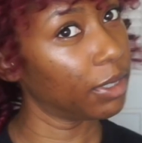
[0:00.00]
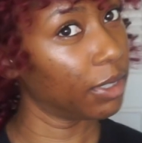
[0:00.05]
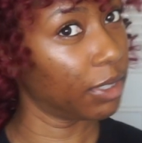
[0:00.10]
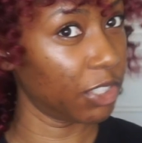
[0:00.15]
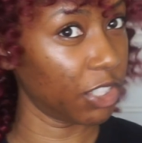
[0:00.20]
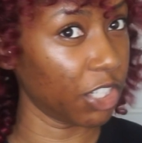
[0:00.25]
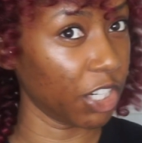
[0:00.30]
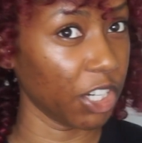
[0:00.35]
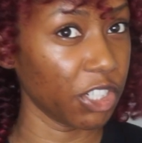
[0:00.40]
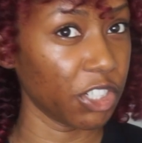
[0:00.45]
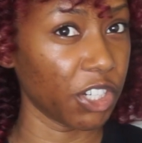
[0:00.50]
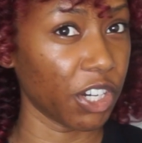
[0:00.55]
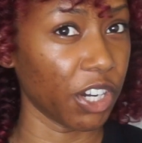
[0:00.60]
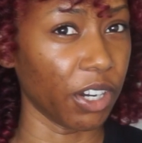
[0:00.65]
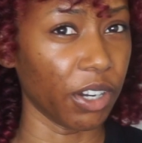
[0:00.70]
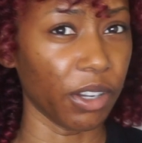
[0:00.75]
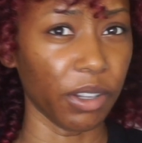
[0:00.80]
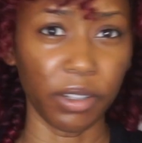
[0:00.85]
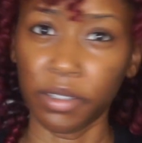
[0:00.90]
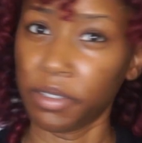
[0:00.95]
church
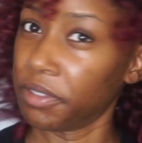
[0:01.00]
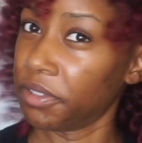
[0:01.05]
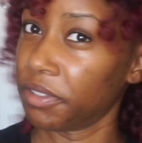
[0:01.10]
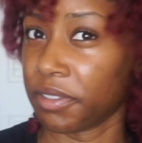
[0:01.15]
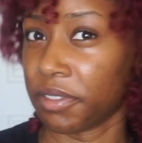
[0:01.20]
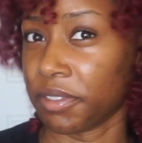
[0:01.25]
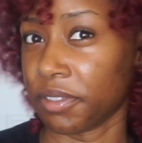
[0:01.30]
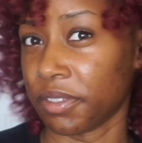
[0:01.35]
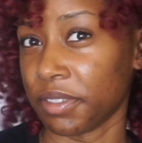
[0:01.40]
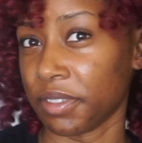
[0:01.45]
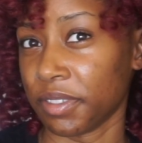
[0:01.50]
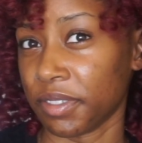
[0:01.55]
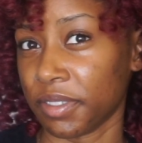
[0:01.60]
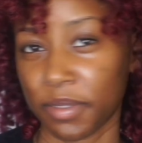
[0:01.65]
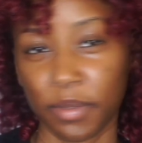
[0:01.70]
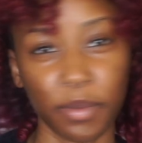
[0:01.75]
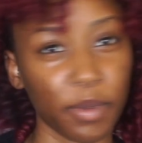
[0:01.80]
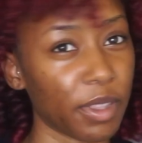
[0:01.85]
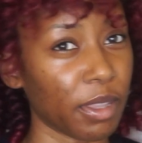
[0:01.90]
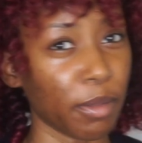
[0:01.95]
girl
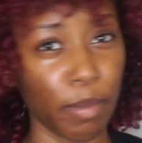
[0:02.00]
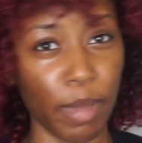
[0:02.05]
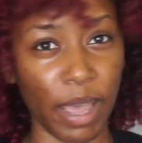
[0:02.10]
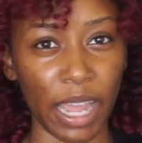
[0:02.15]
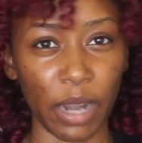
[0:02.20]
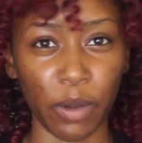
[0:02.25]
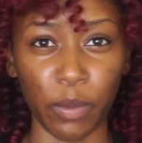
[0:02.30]
with a bad